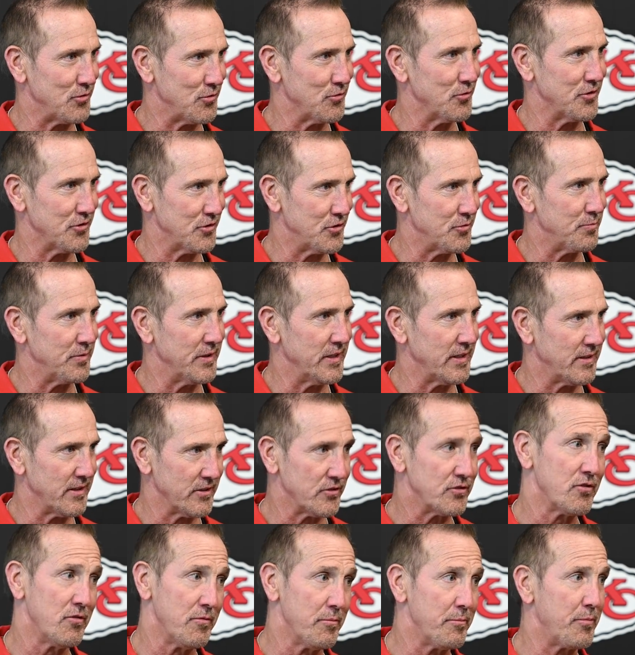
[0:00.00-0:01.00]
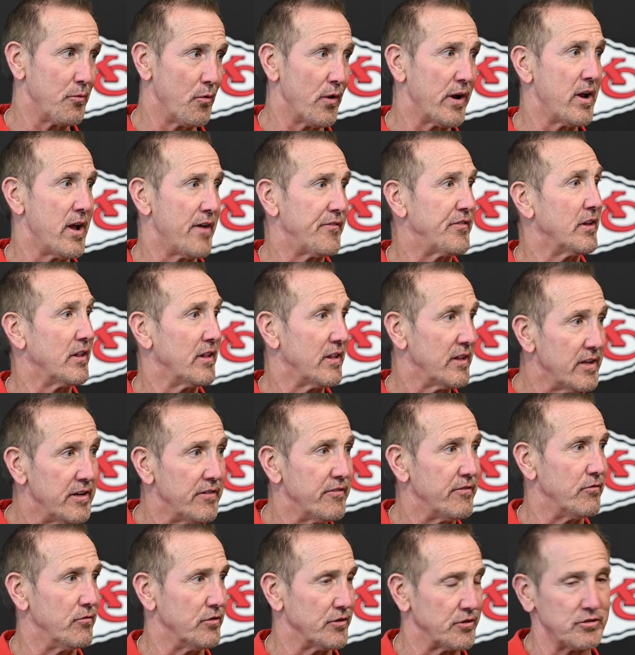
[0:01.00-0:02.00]
so to speak. We're going to have to
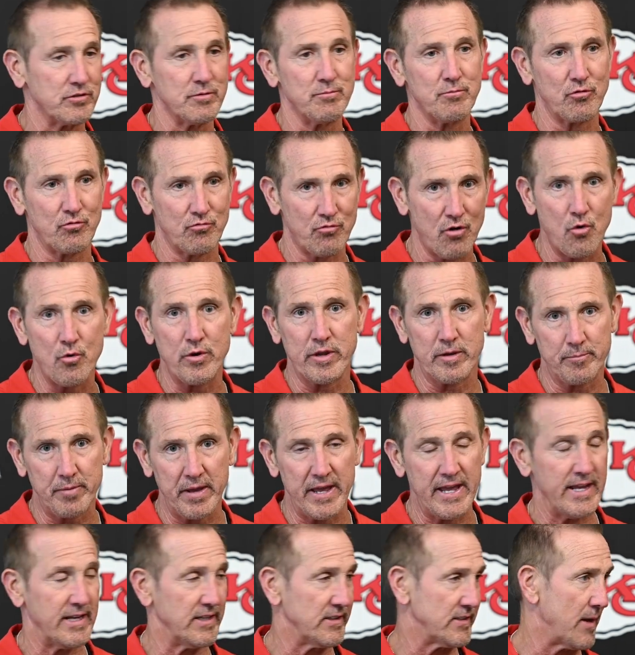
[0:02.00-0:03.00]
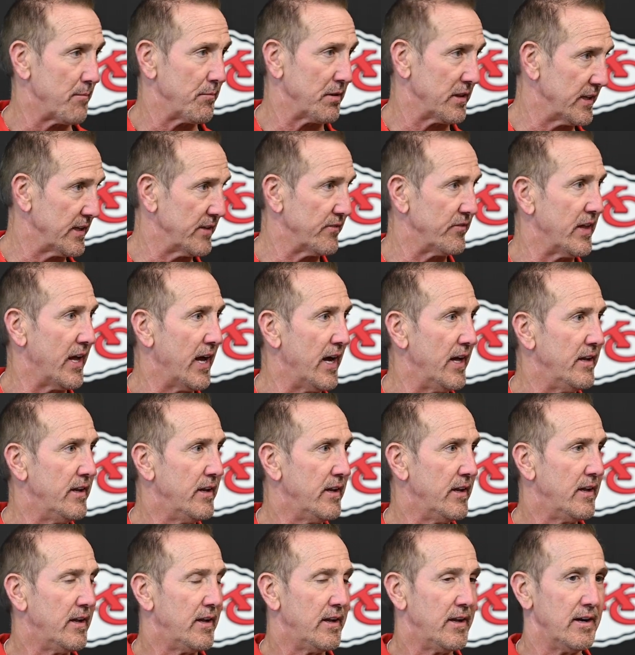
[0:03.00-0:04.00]
live with some growing pains. I believe that.
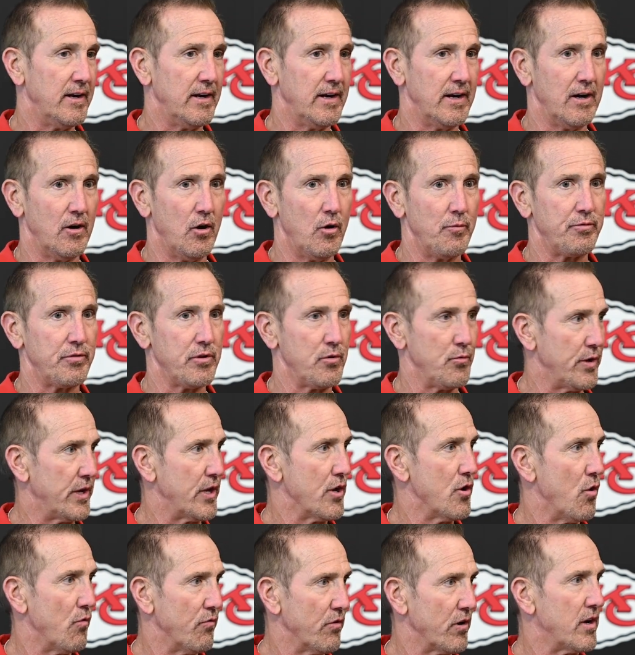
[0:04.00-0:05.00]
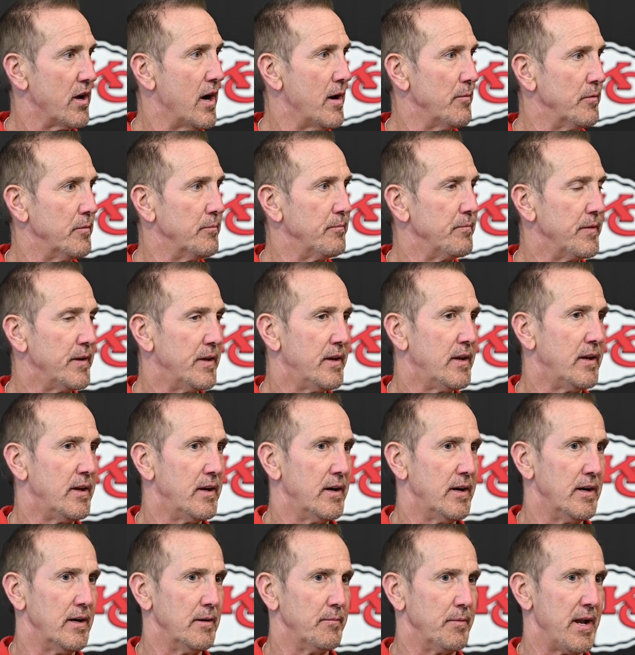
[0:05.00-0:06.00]
Hopefully we can overcome
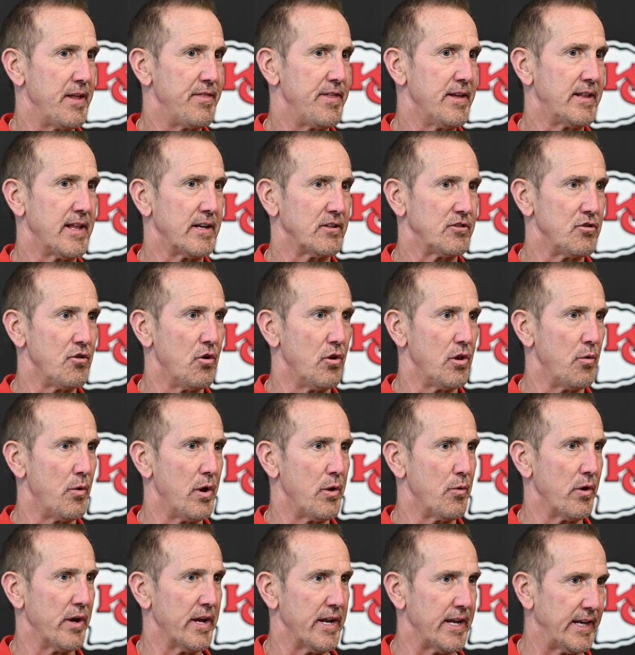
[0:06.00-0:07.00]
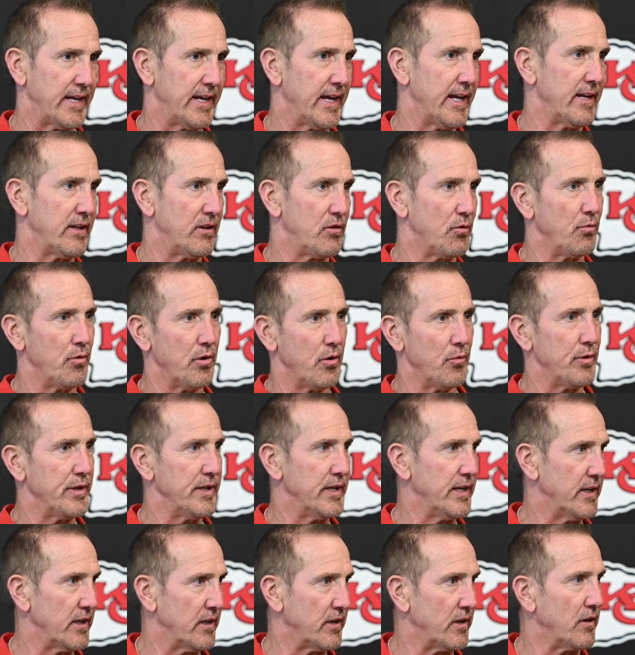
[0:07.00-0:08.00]
them. But I think that's the only way we're going to get it to where we
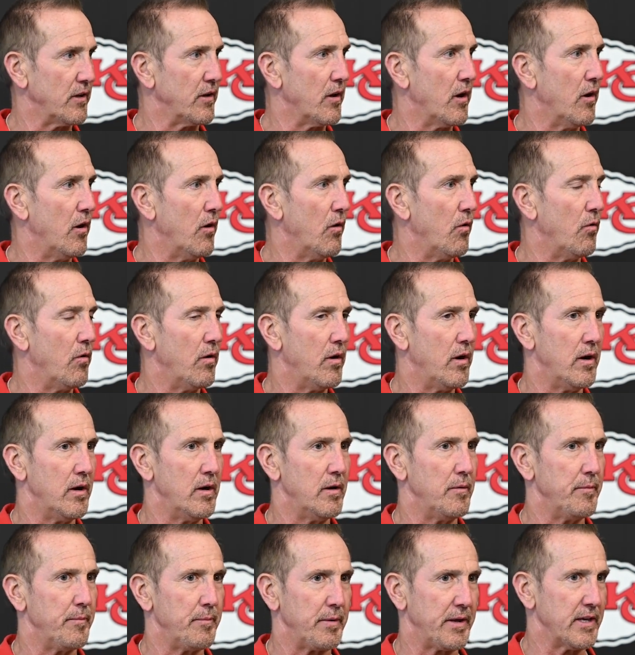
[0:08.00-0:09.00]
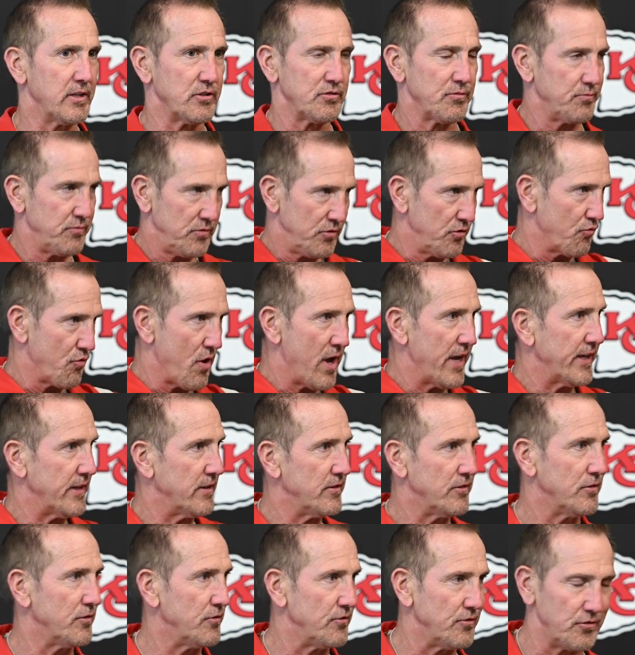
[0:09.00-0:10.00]
need it to go. Because you're right.
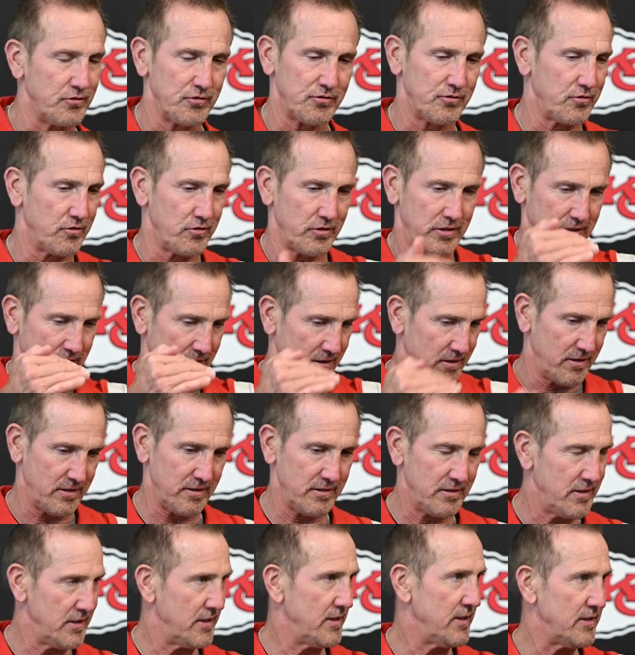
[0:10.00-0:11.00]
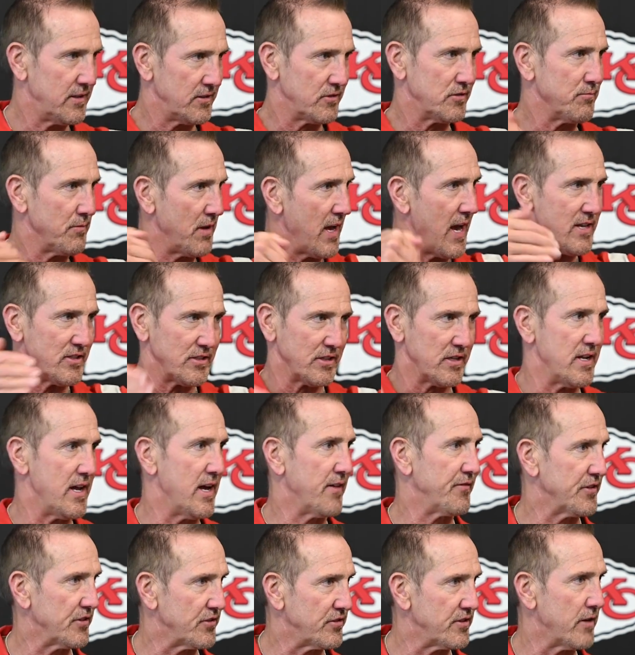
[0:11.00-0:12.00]
You just look at some guys are going to
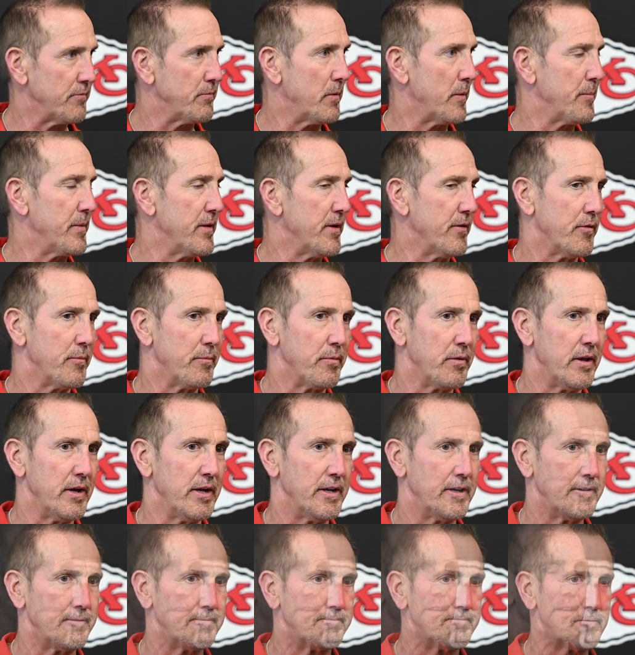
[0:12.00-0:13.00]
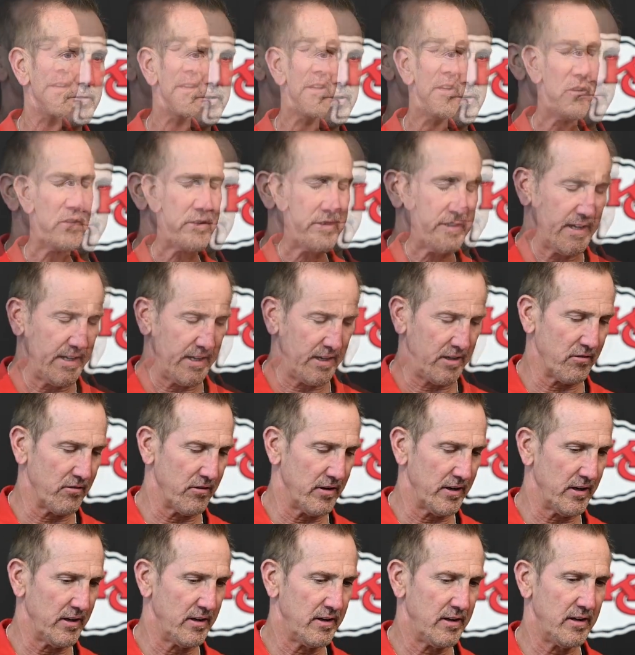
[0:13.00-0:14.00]
have to step up there and play. A little
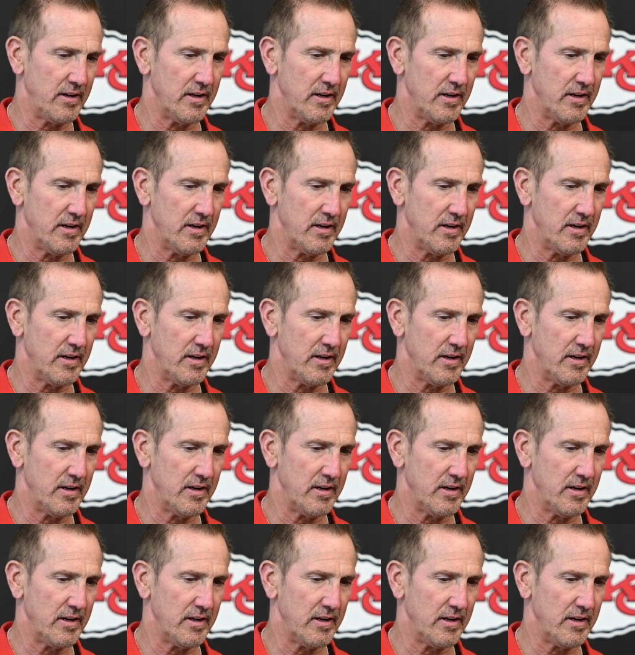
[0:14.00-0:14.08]
tinkering